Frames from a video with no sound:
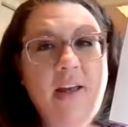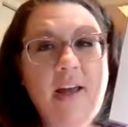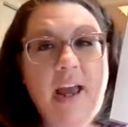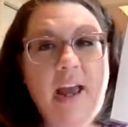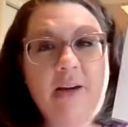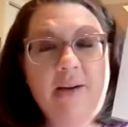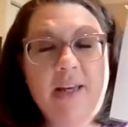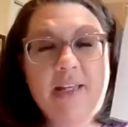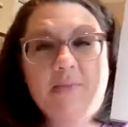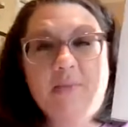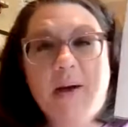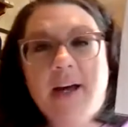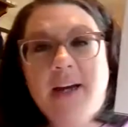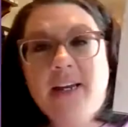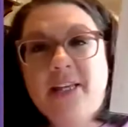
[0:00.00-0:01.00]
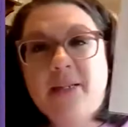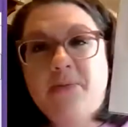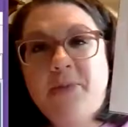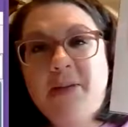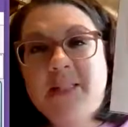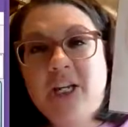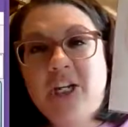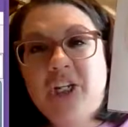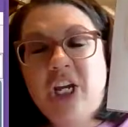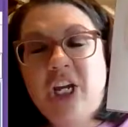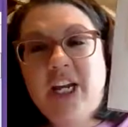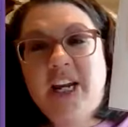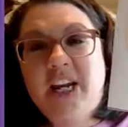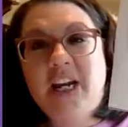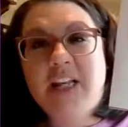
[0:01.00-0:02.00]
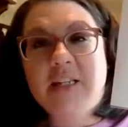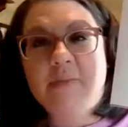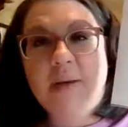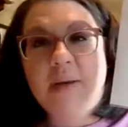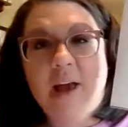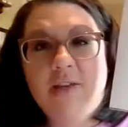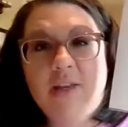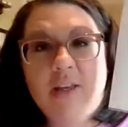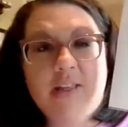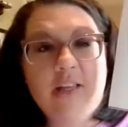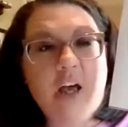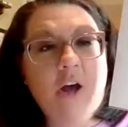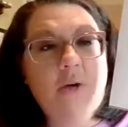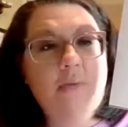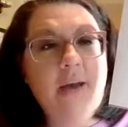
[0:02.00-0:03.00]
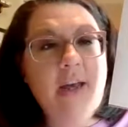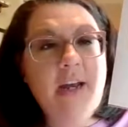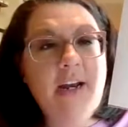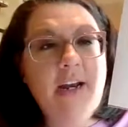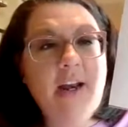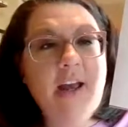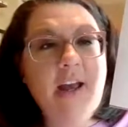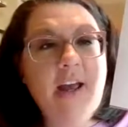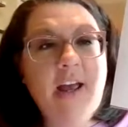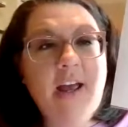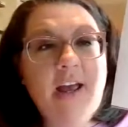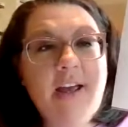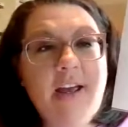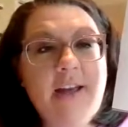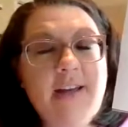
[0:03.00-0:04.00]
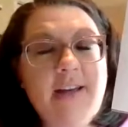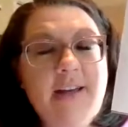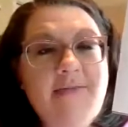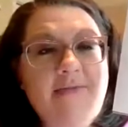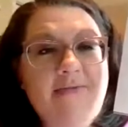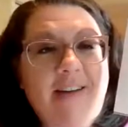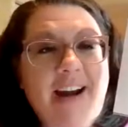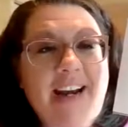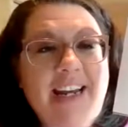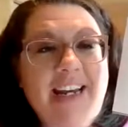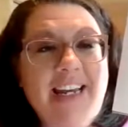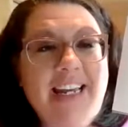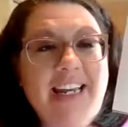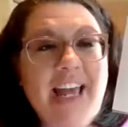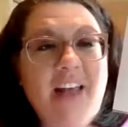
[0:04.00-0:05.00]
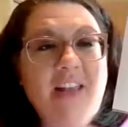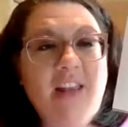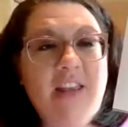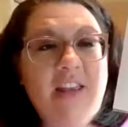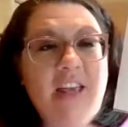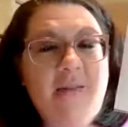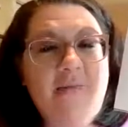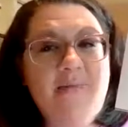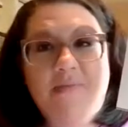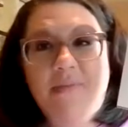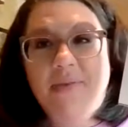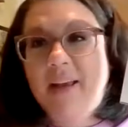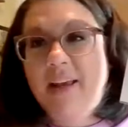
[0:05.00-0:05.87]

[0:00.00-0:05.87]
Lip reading: How his body is positioned and his mouth is open, ready to yell at them.